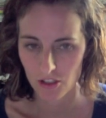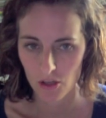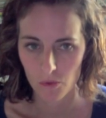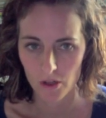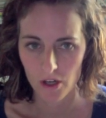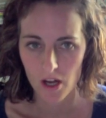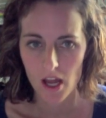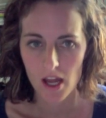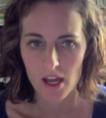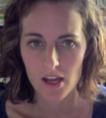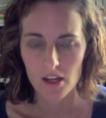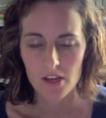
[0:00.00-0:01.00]
where
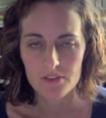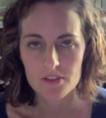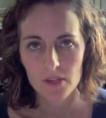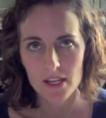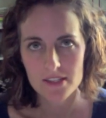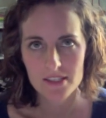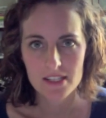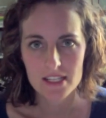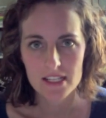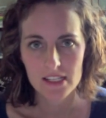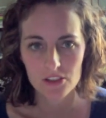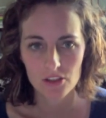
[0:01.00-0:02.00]
if someone has a
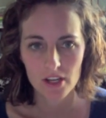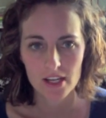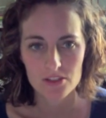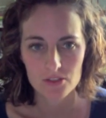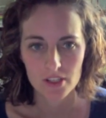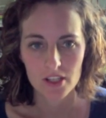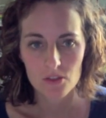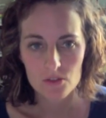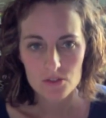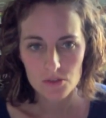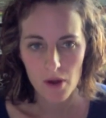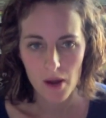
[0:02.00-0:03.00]
need and you're answering it,
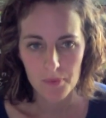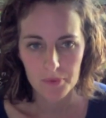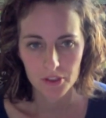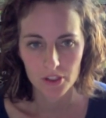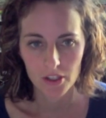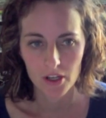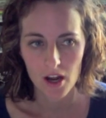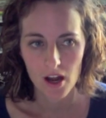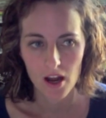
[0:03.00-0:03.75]
those are popular.